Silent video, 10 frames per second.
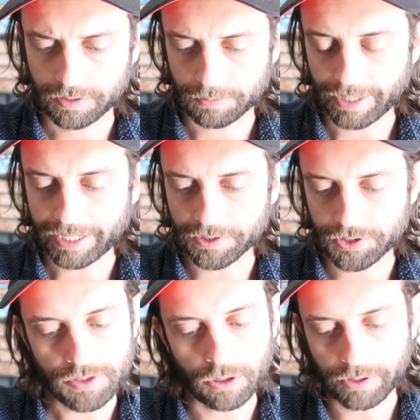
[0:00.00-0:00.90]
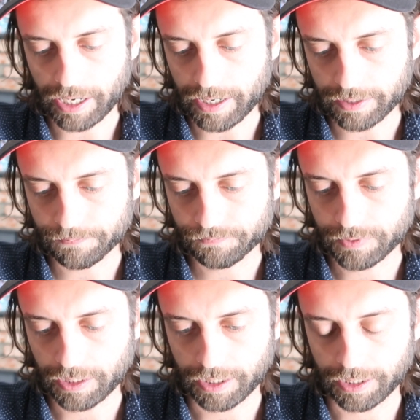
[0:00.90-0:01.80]
Demand is okay.
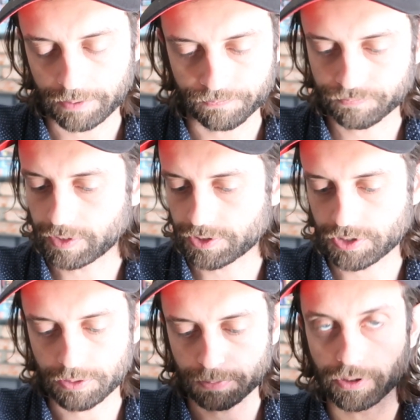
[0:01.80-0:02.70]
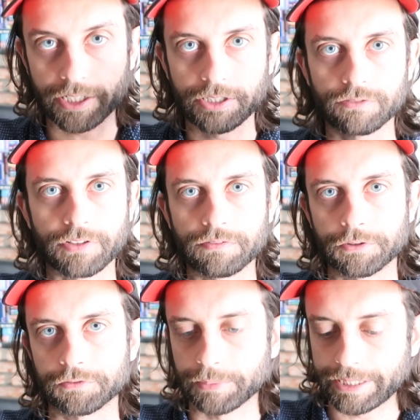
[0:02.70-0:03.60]
Uh, this is a perennial
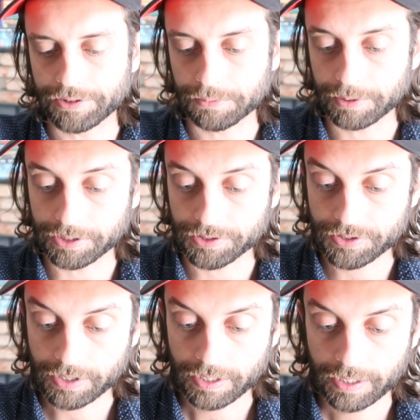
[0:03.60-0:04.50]
favorite for me at the bins,